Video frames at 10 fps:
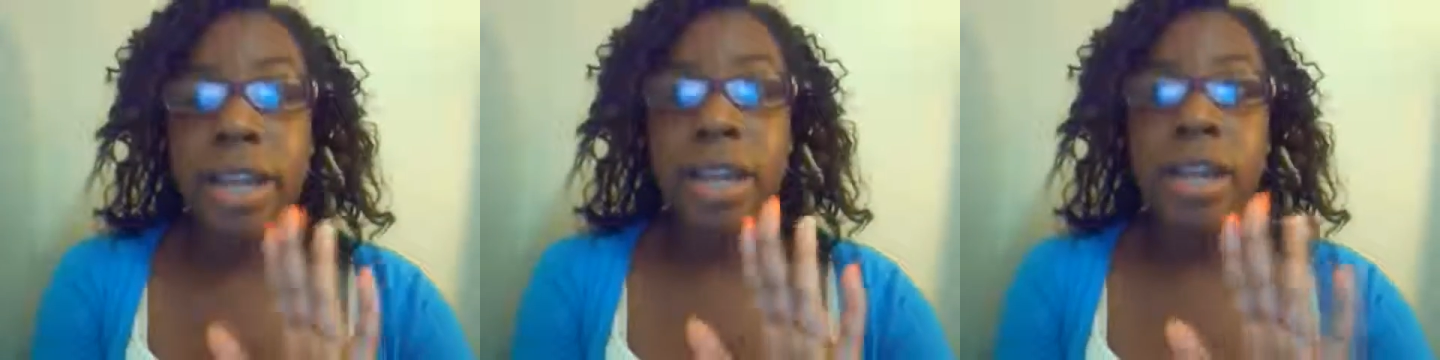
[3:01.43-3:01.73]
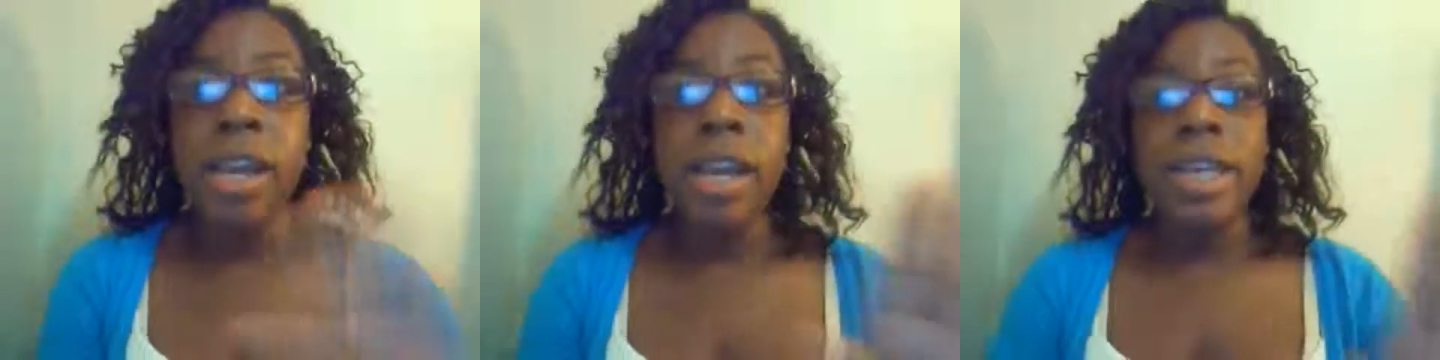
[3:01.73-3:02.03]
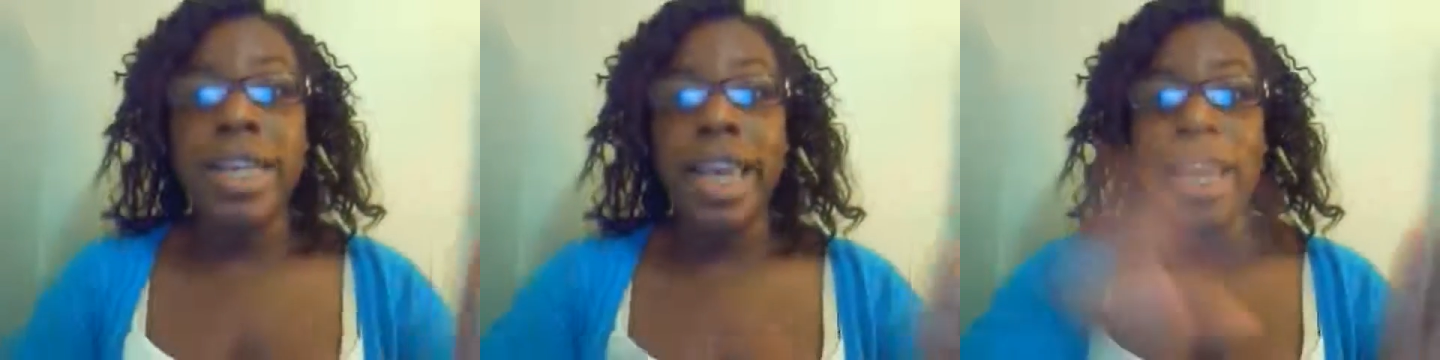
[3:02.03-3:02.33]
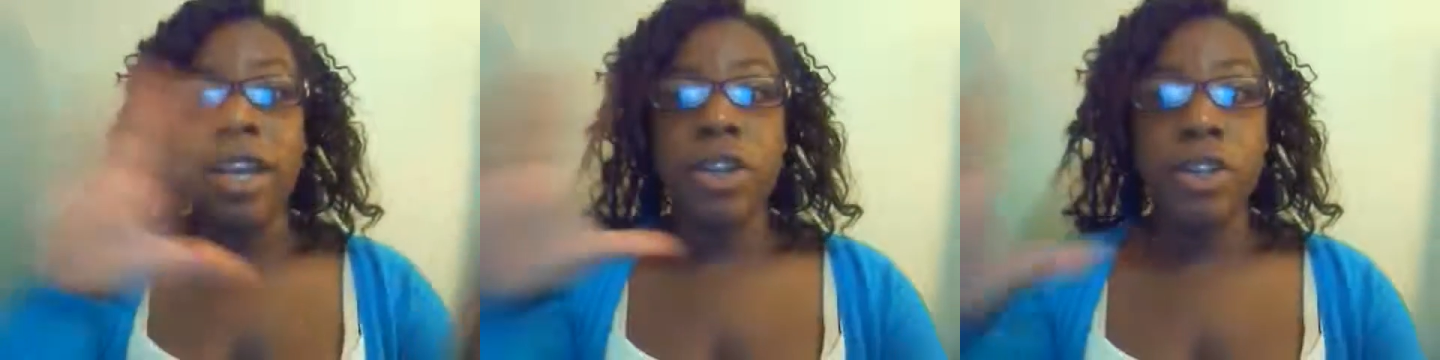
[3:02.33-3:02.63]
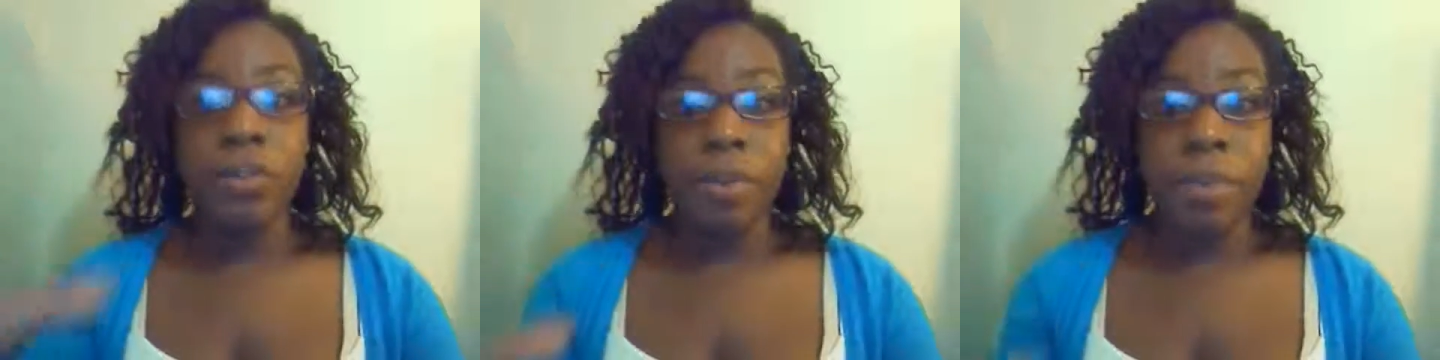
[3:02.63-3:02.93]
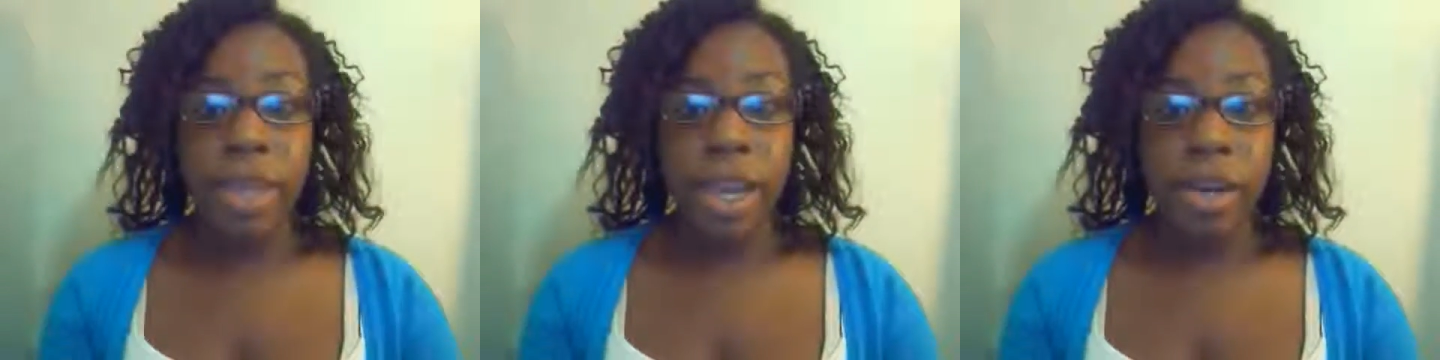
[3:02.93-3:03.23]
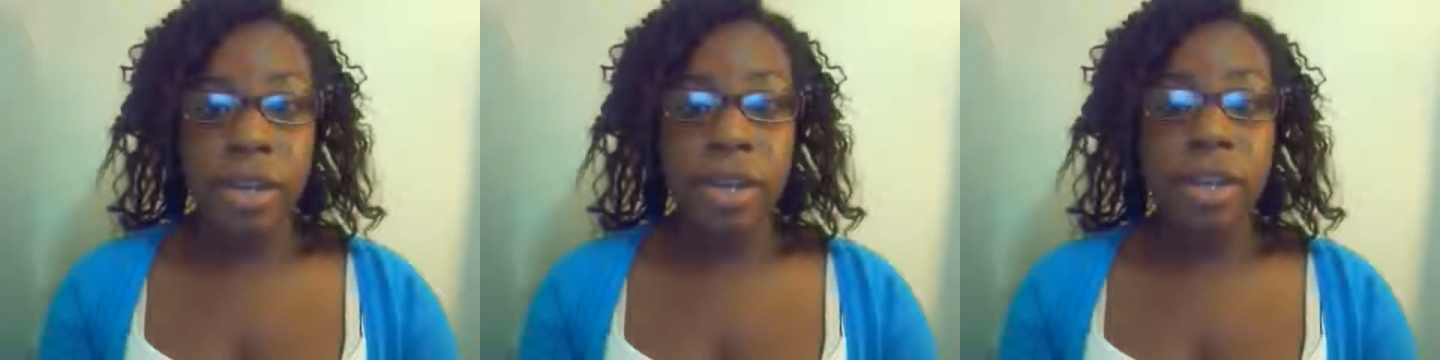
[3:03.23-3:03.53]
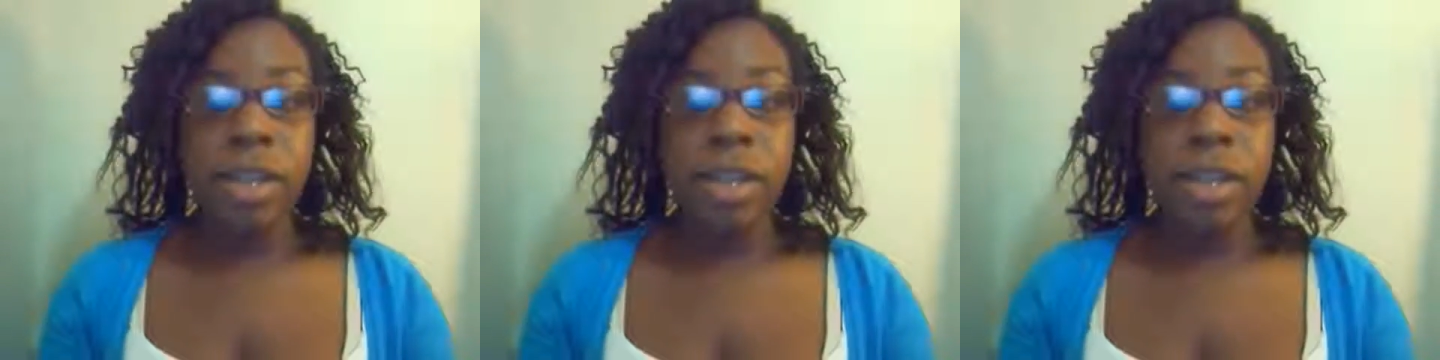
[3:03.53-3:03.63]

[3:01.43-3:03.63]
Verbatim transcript: of gauge from there.